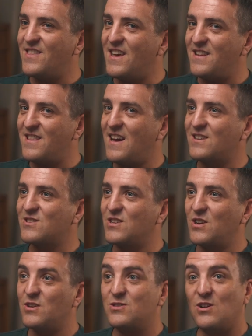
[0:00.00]
then that's
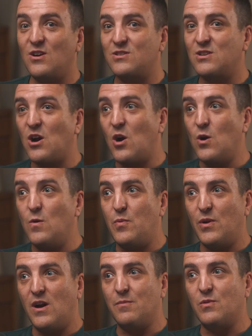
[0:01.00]
going to start to
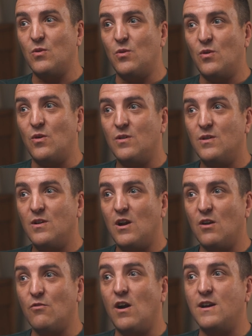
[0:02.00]
open up your
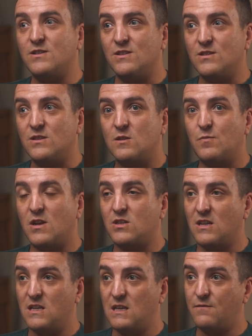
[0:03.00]
horizons,
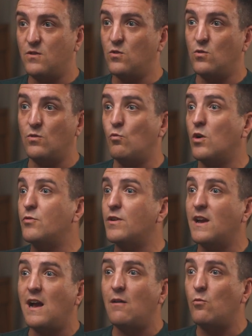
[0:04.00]
especially if you're
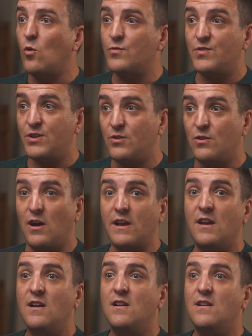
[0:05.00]
wondering out what to do.
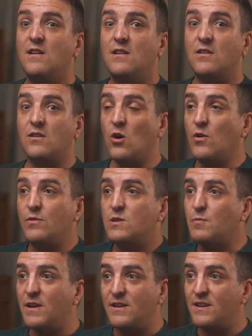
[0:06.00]
Like, go
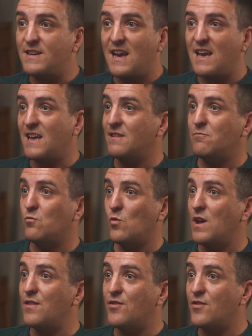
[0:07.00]
and spend a day
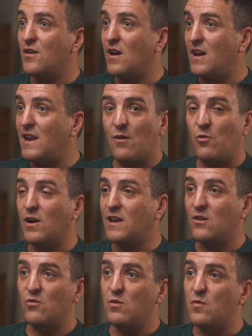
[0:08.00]
with a
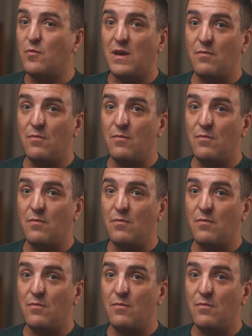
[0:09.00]
networking group of